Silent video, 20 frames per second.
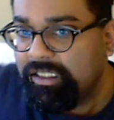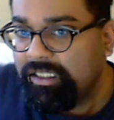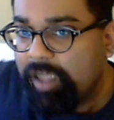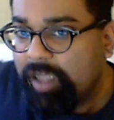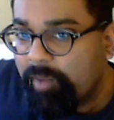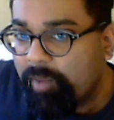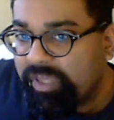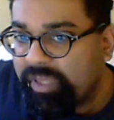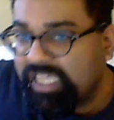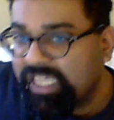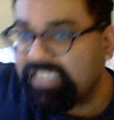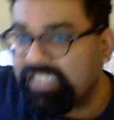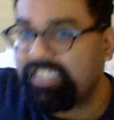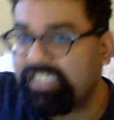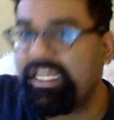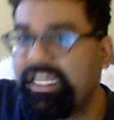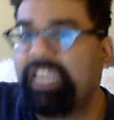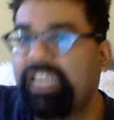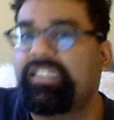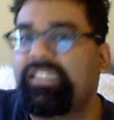And because it
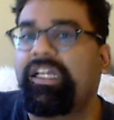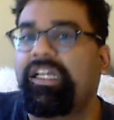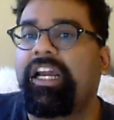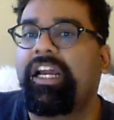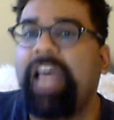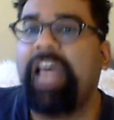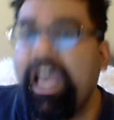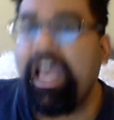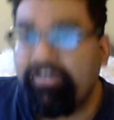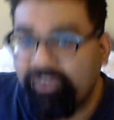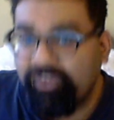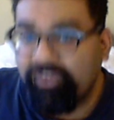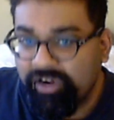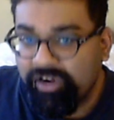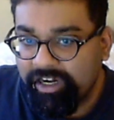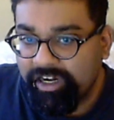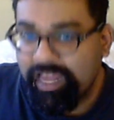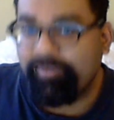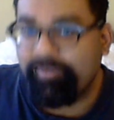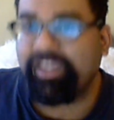takes a lot of
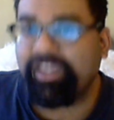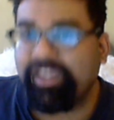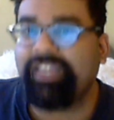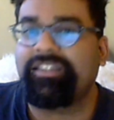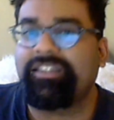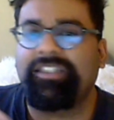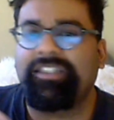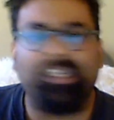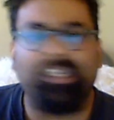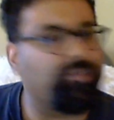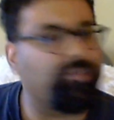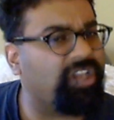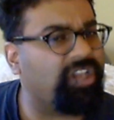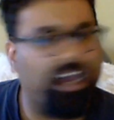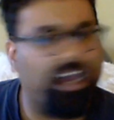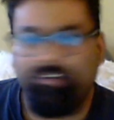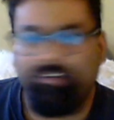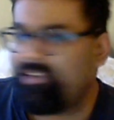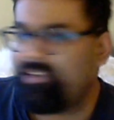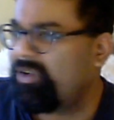effort, and because it seems
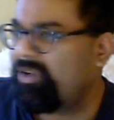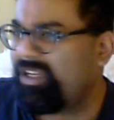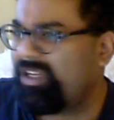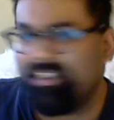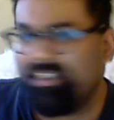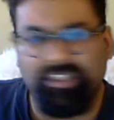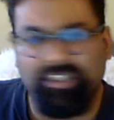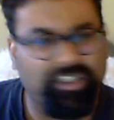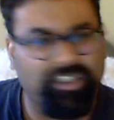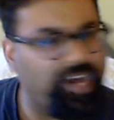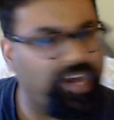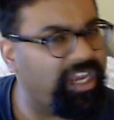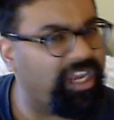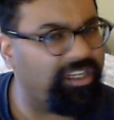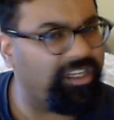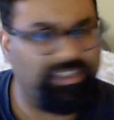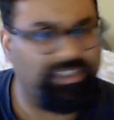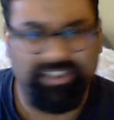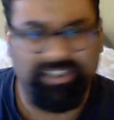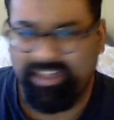convoluted and
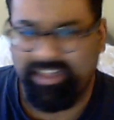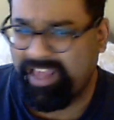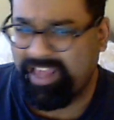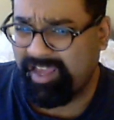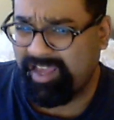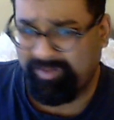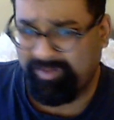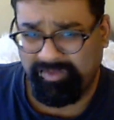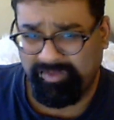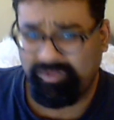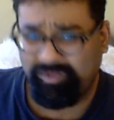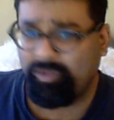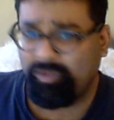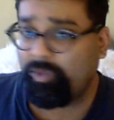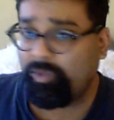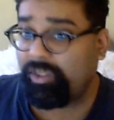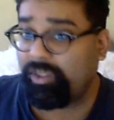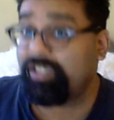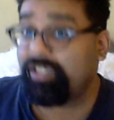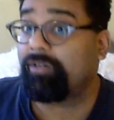strange to
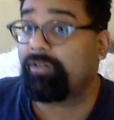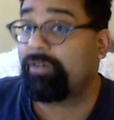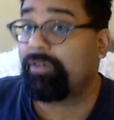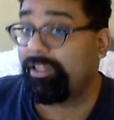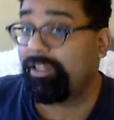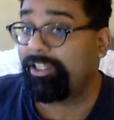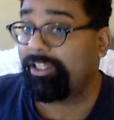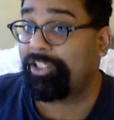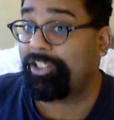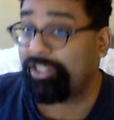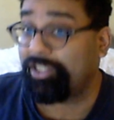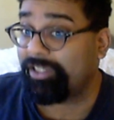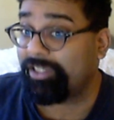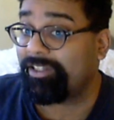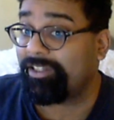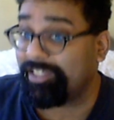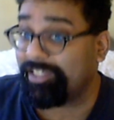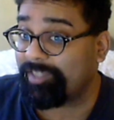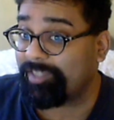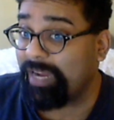them, which it really
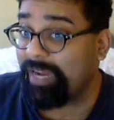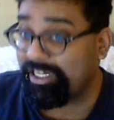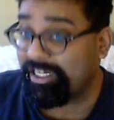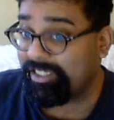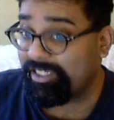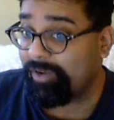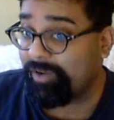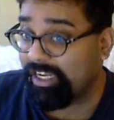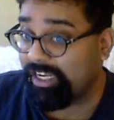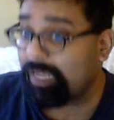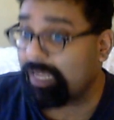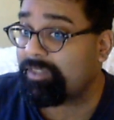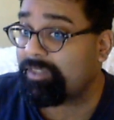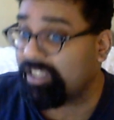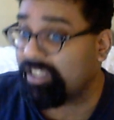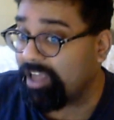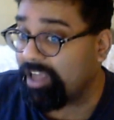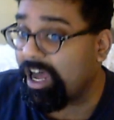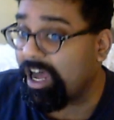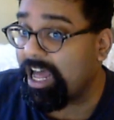shouldn't, especially when it comes
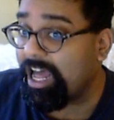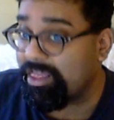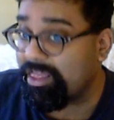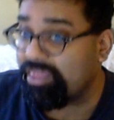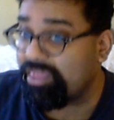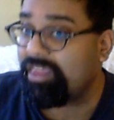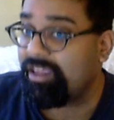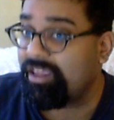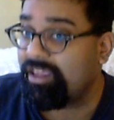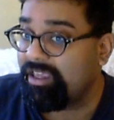to goth,